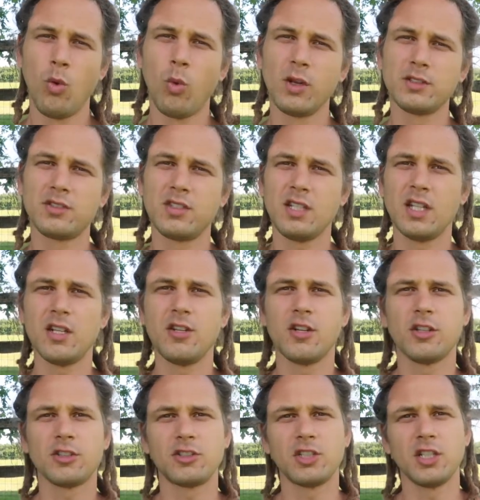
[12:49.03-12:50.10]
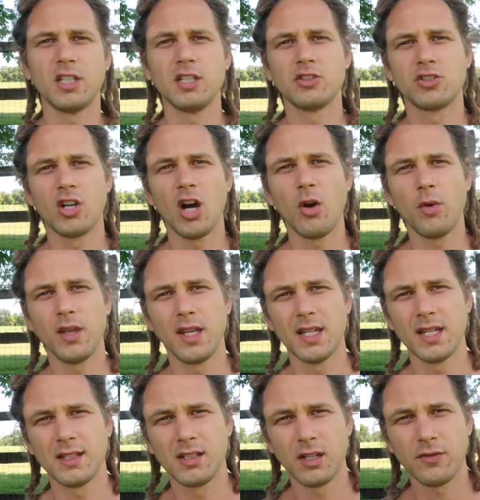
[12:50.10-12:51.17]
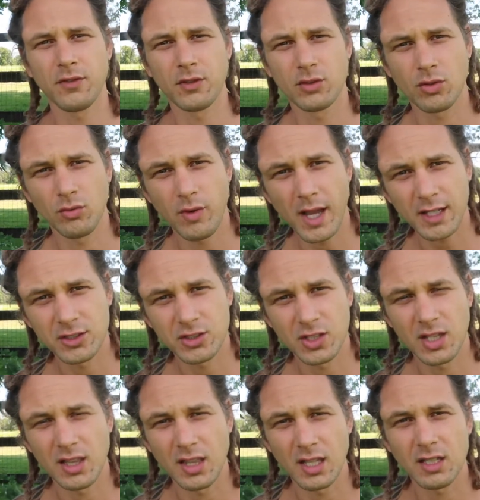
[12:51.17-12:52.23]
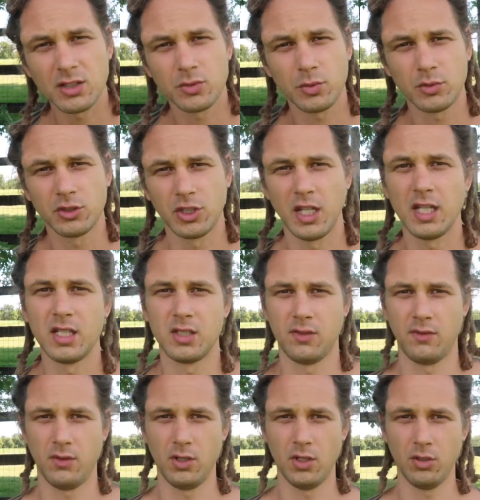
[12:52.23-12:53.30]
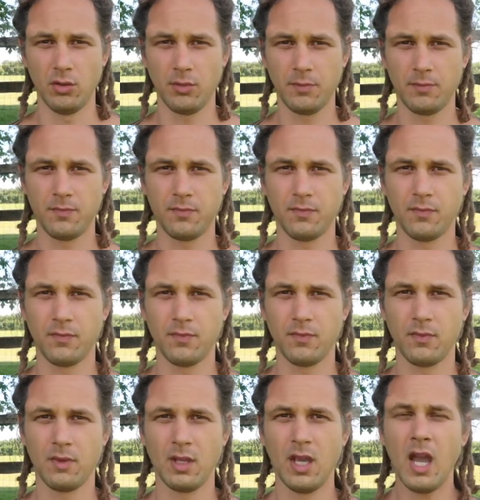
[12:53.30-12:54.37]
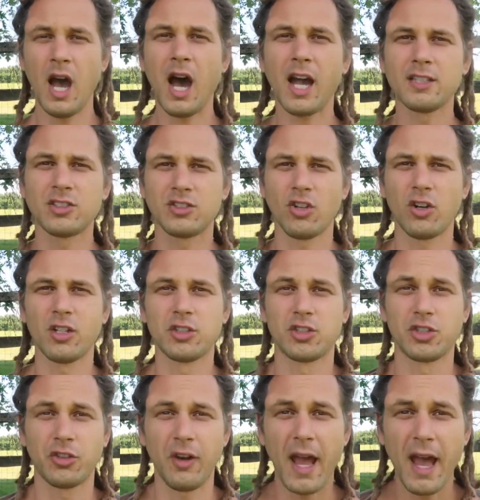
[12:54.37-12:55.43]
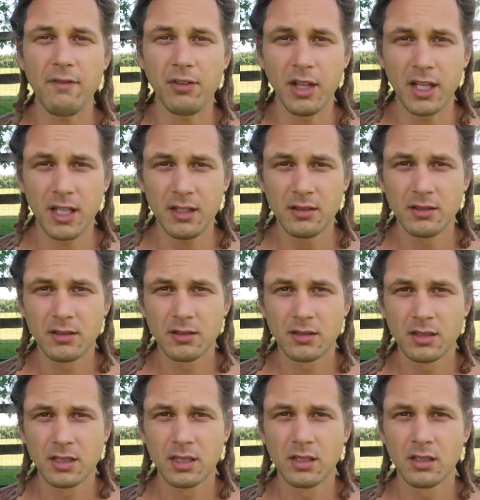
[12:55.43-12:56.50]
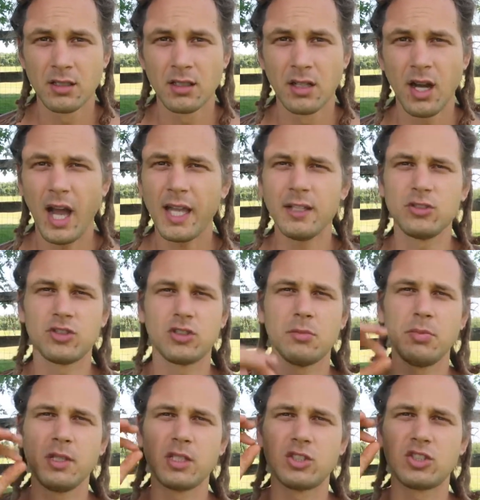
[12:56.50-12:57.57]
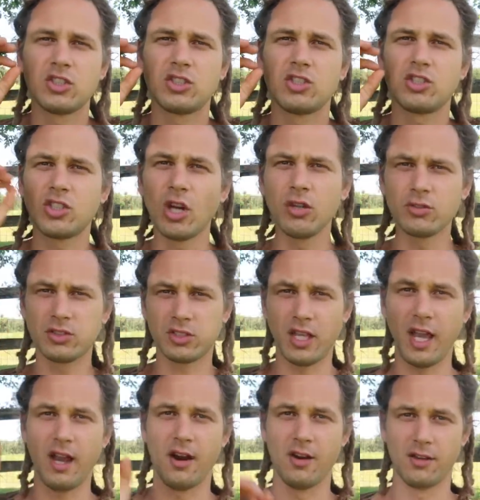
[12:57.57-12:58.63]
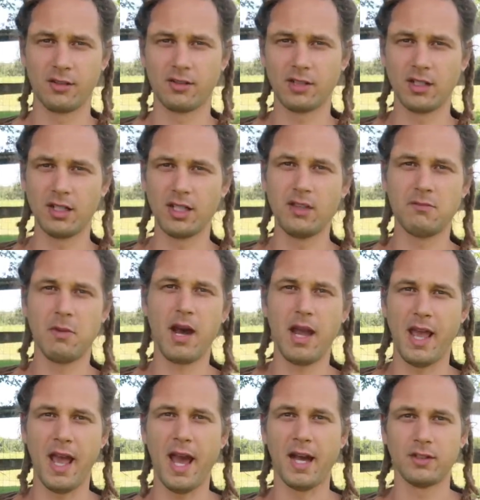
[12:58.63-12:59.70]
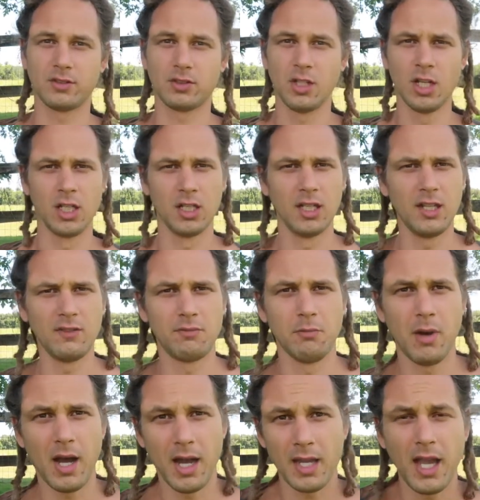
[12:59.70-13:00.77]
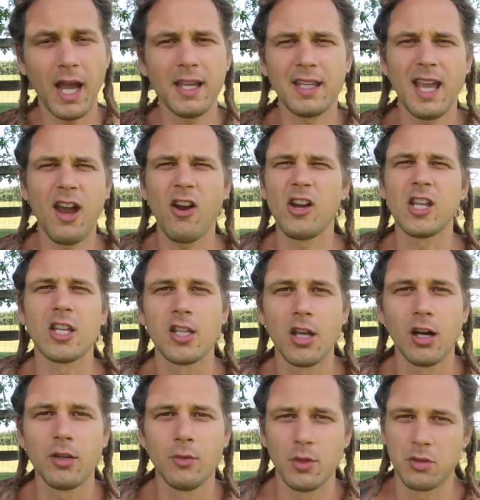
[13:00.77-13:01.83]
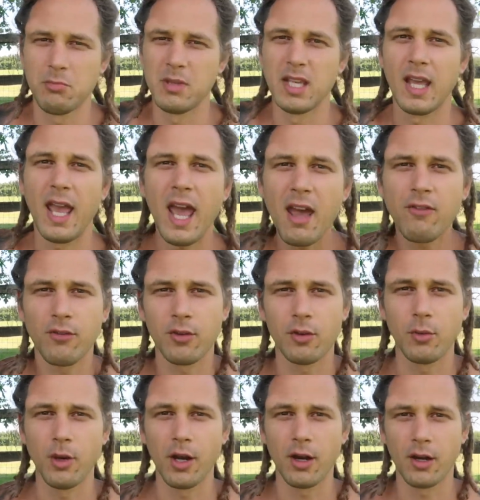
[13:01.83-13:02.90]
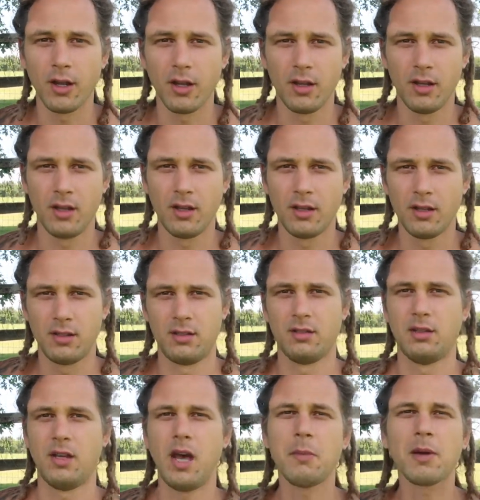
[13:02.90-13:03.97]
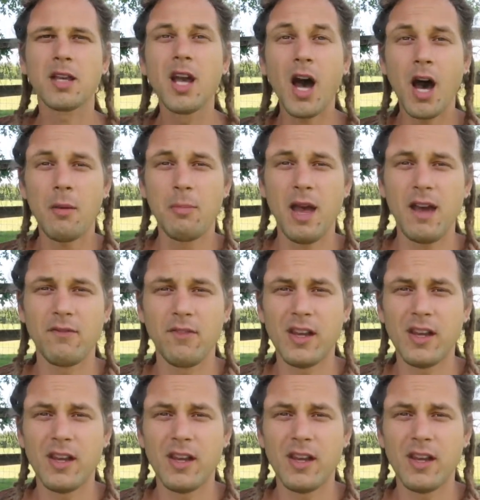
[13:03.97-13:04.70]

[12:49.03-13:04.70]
Once the inertia is going in a different direction, things will change for you. I started traveling. I used to be so scared to leave my house. Leave my I carried a gun with me everywhere. I'm a combat